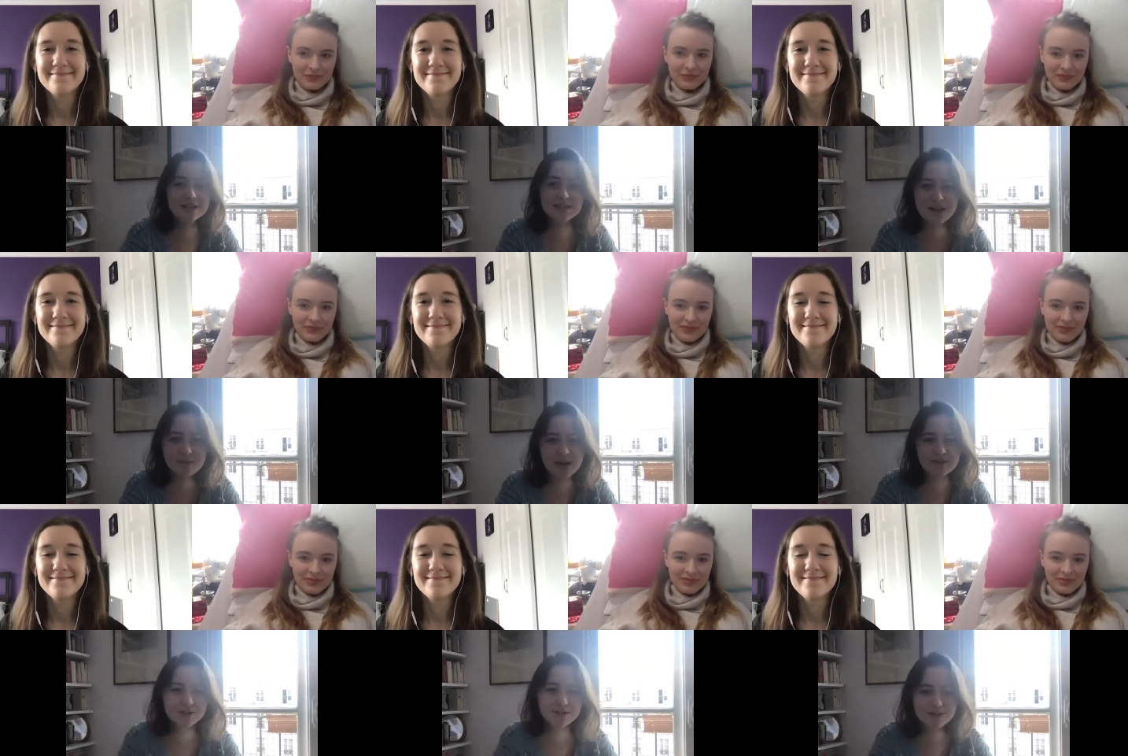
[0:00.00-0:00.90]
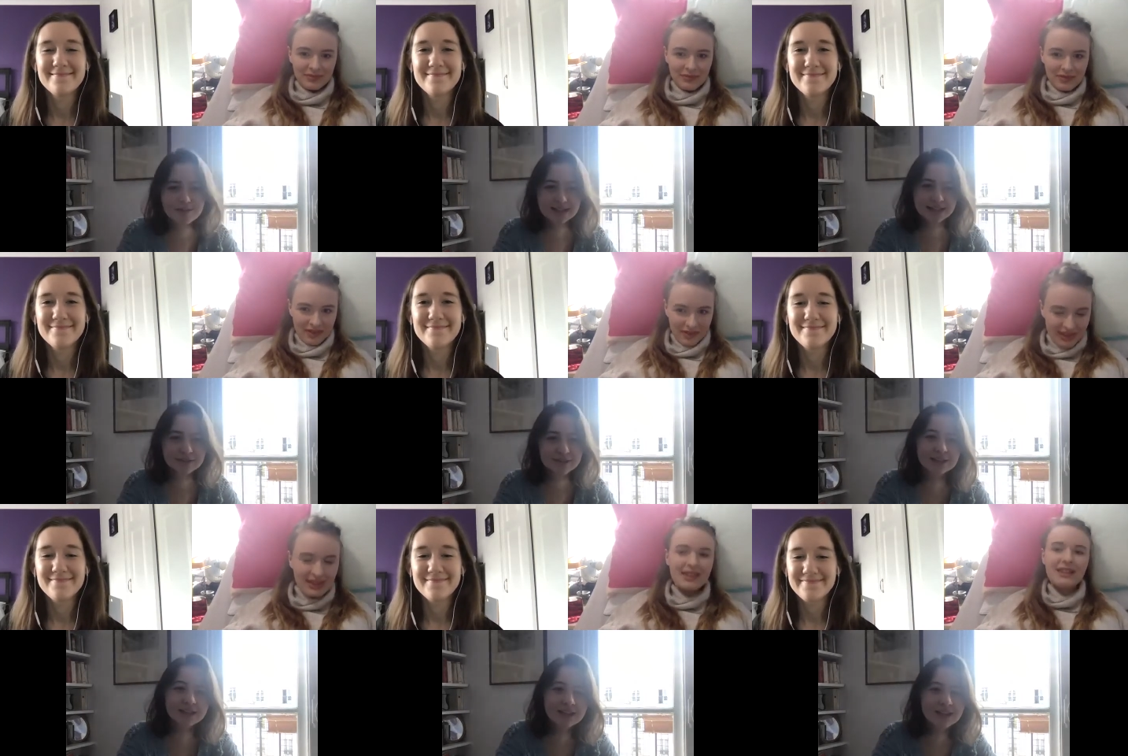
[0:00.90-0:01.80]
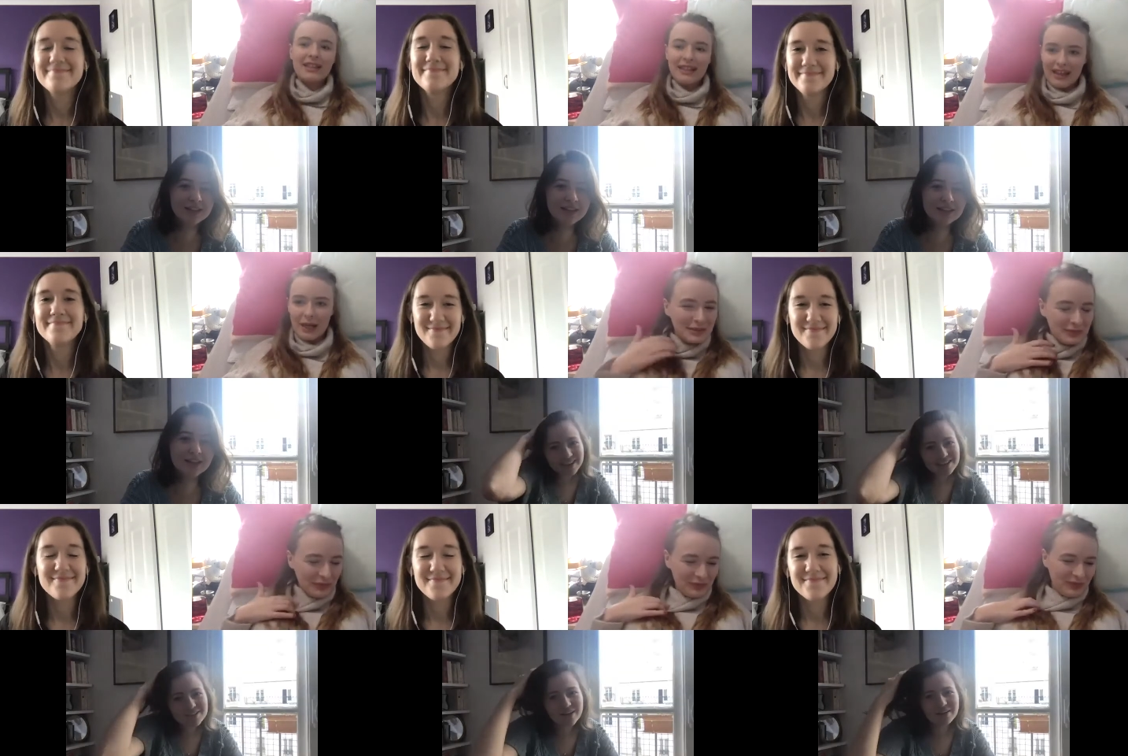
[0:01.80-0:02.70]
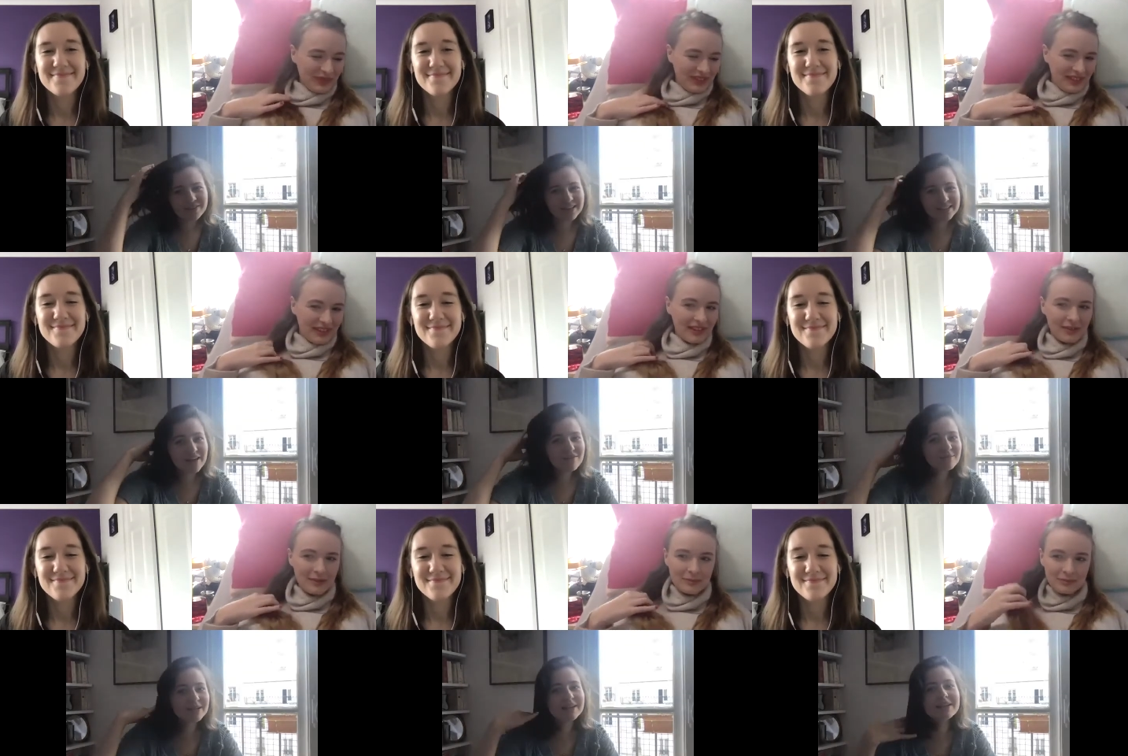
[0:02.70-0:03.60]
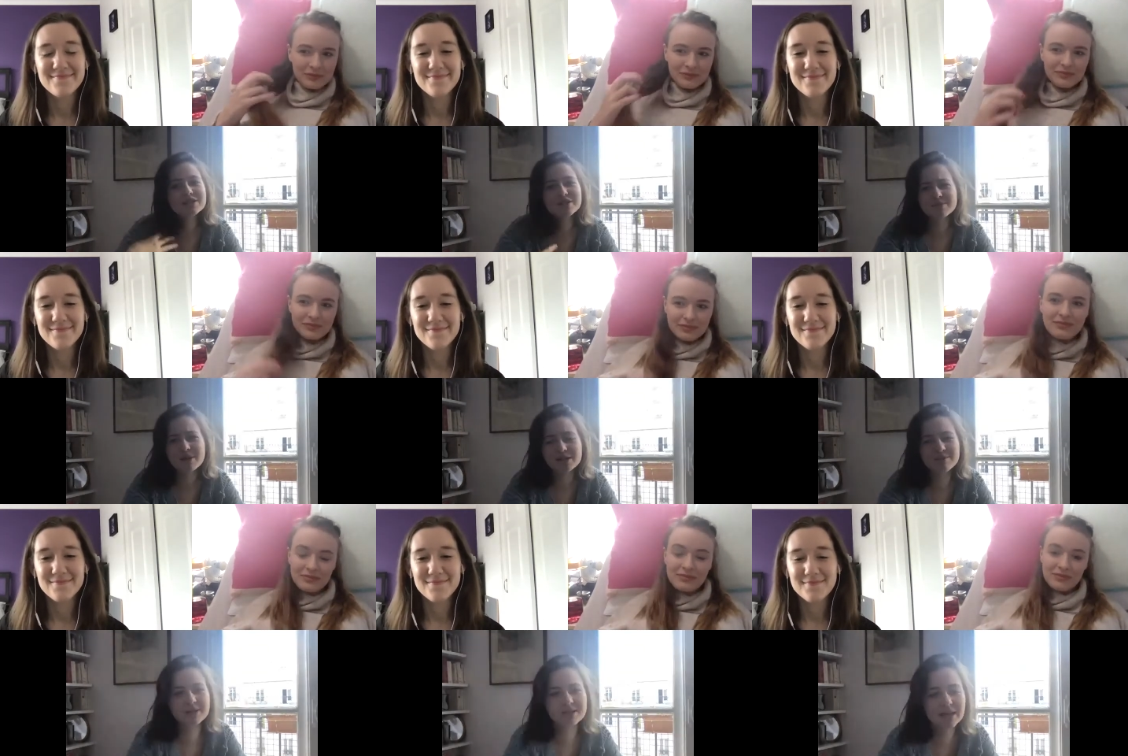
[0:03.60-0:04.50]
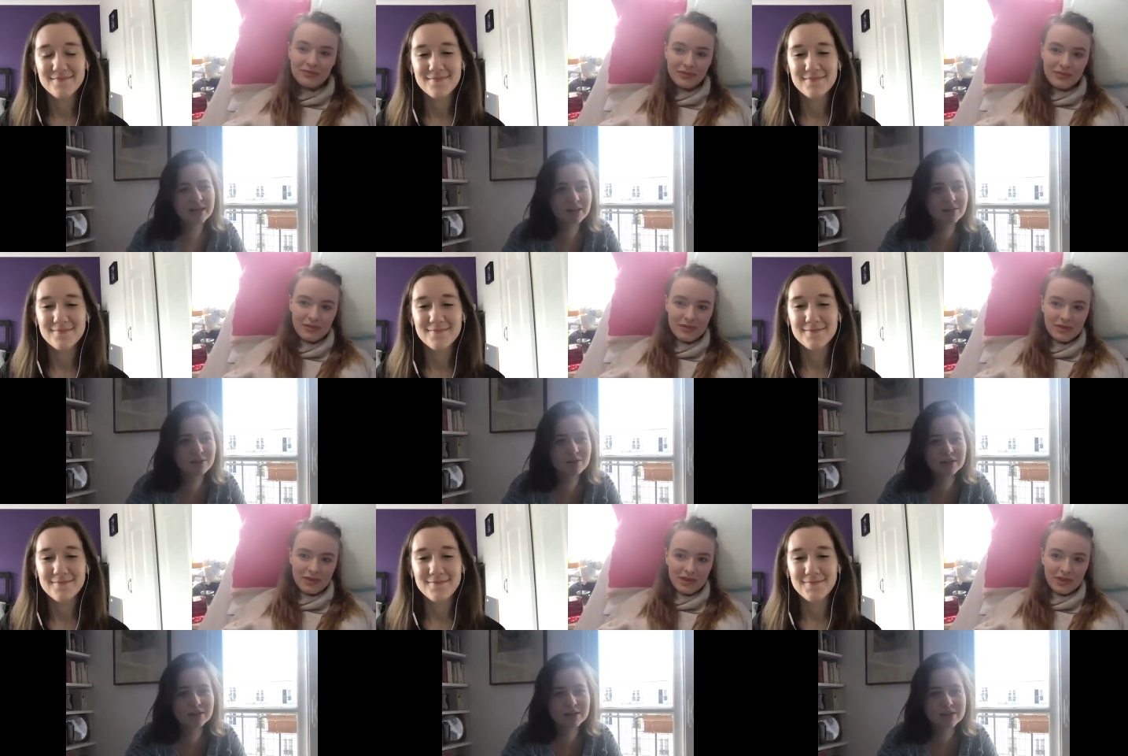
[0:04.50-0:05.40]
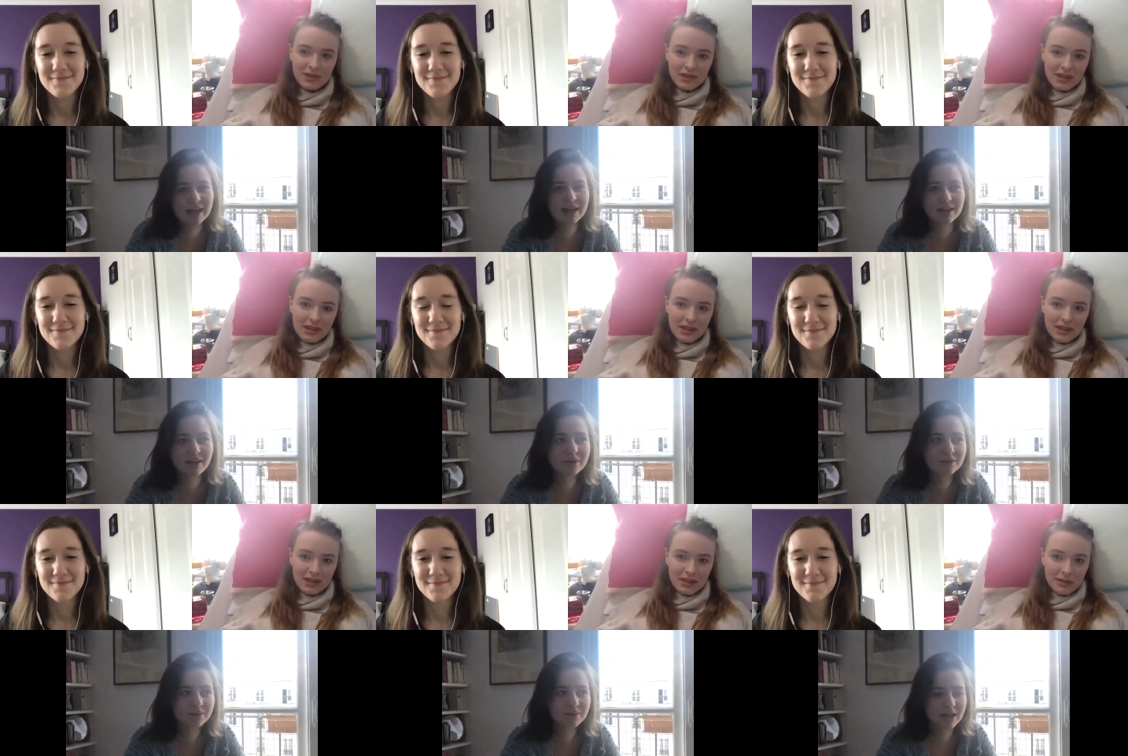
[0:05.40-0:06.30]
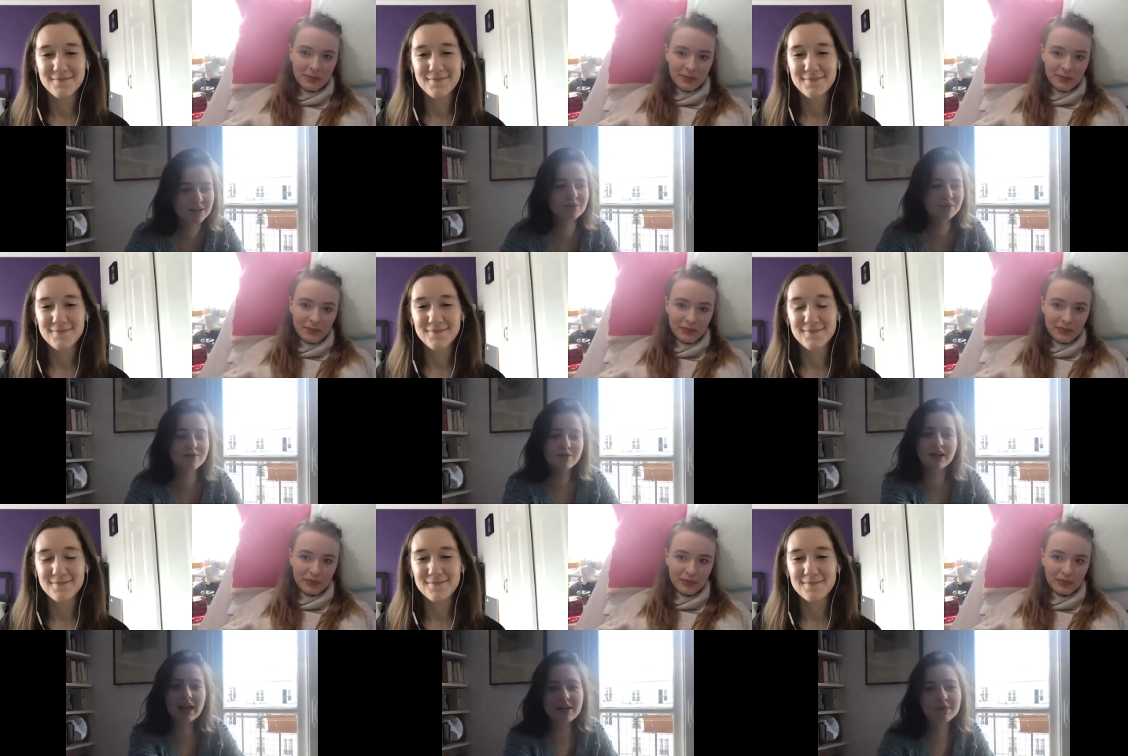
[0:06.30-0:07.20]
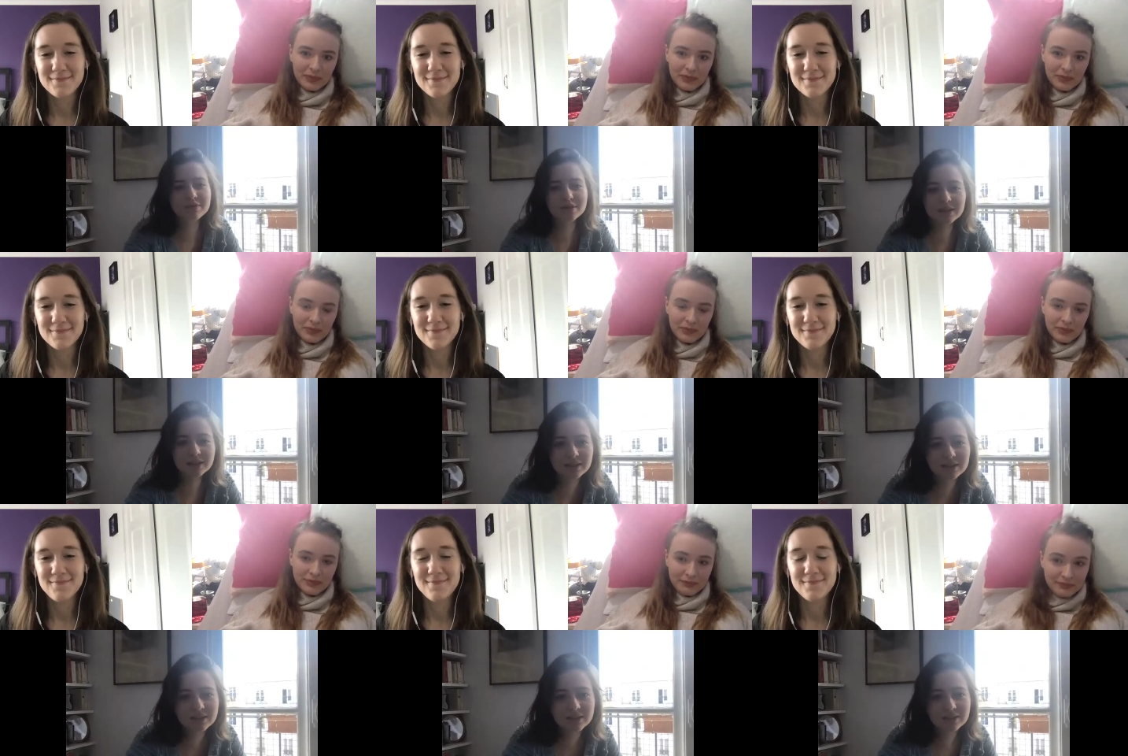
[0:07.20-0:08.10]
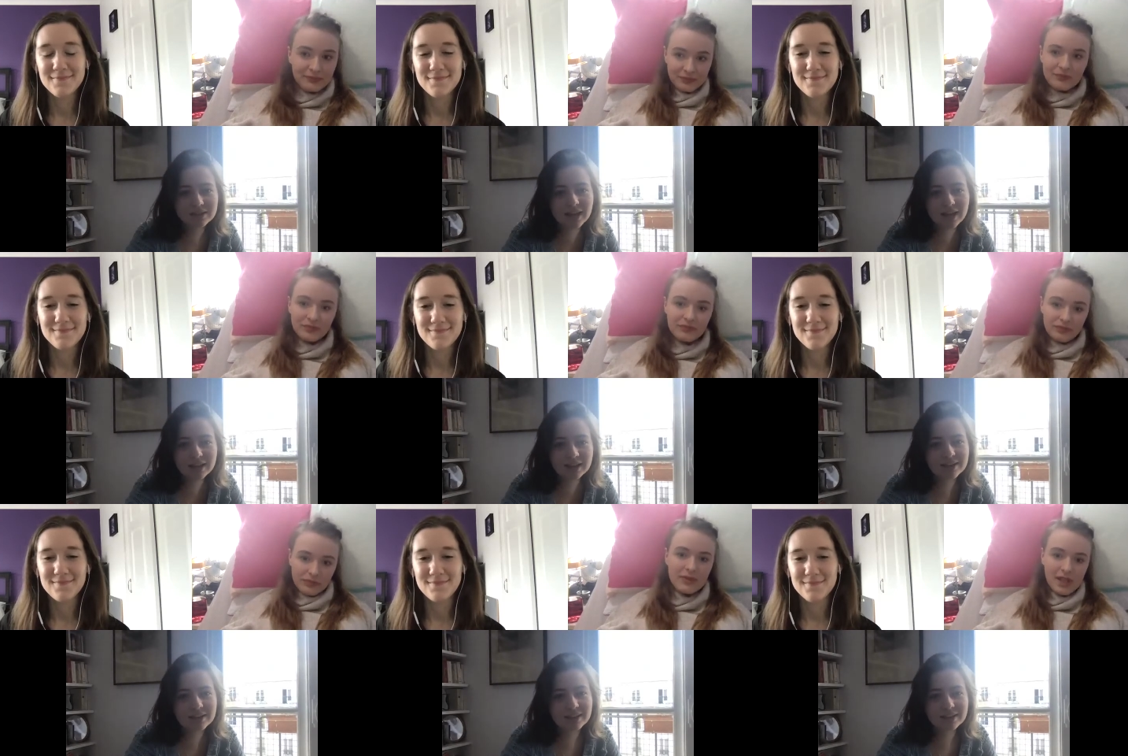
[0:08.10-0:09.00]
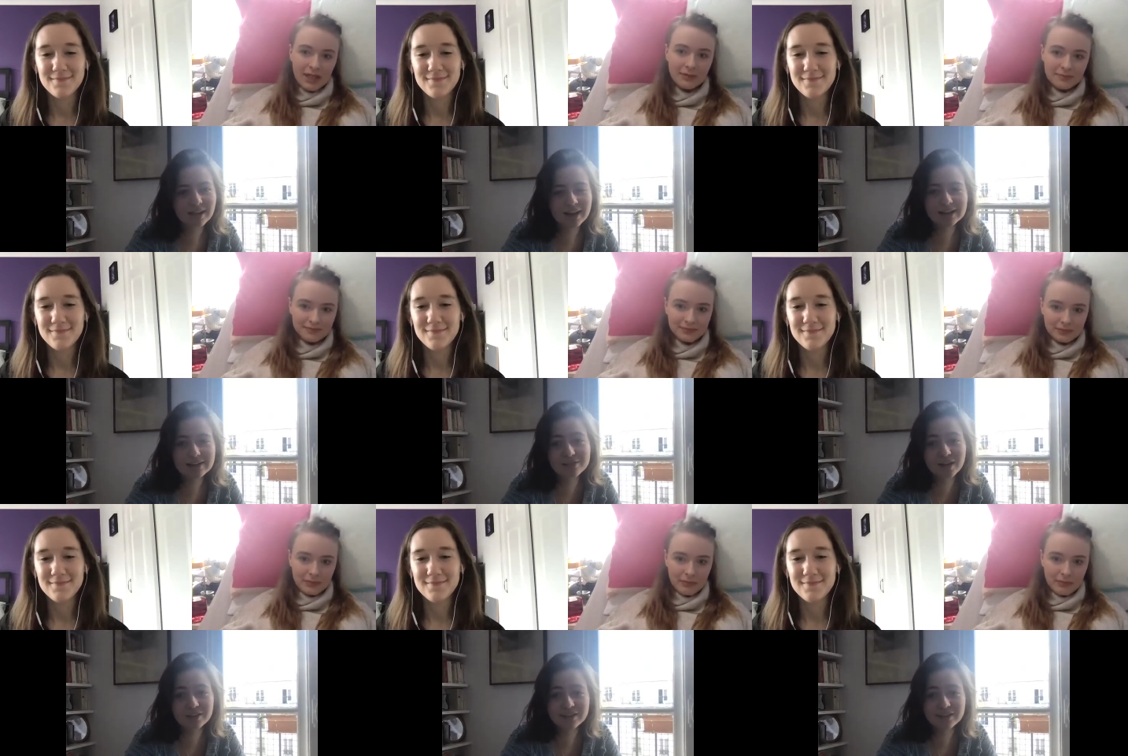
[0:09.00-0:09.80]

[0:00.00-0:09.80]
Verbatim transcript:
Speaker 1: time we have to do something different yeah i don't think it's ever been an issue especially because like you can say oh that's what you feel capable of doing today yeah and nothing